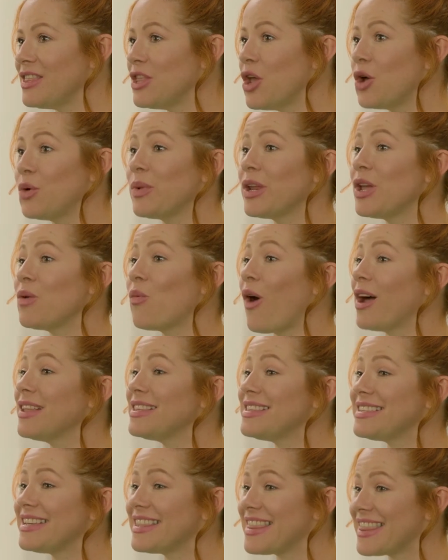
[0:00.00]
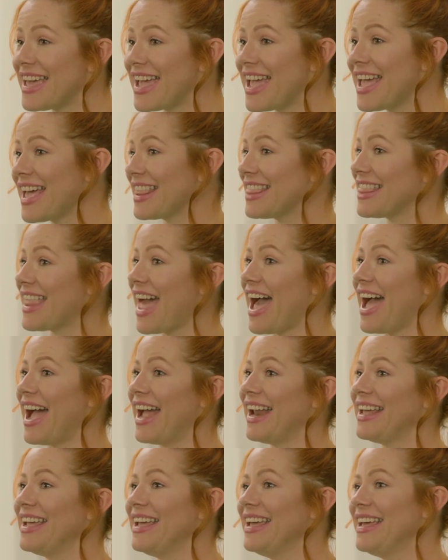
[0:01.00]
Nobody wants to think
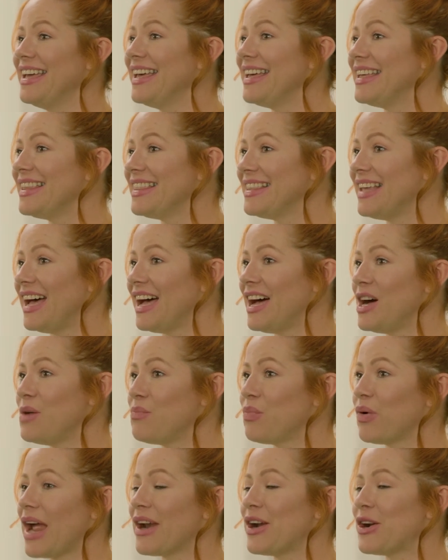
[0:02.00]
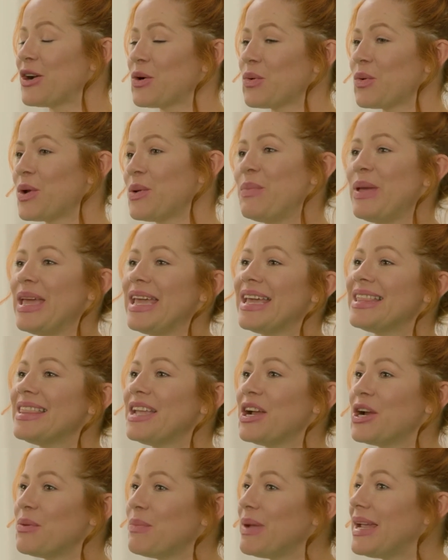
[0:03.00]
that a predator would be in
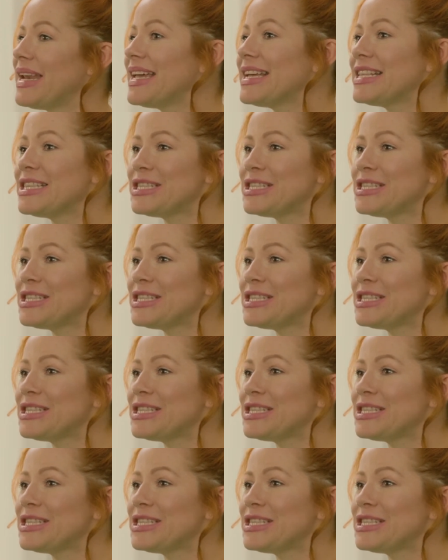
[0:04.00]
their immediate